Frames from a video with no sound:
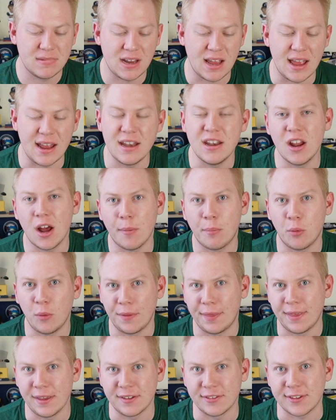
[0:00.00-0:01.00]
end up
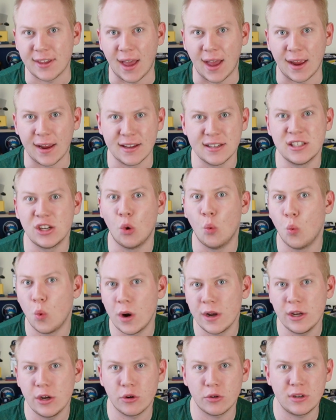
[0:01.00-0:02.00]
with this guy? Is it a
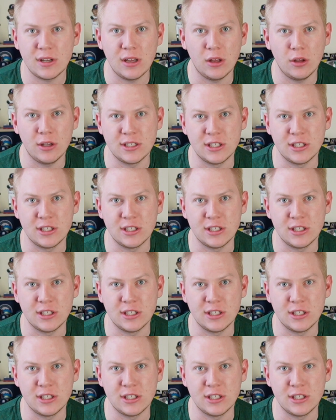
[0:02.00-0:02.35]
one year deal?